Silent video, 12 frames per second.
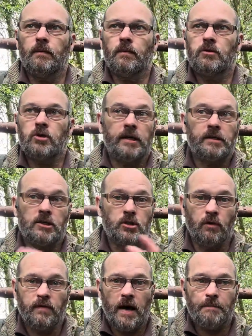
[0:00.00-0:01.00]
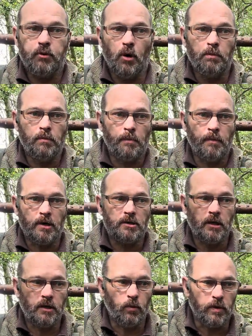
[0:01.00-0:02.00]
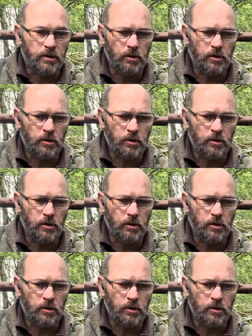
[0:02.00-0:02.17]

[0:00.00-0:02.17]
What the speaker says: trying to solve that problem amongst other ones,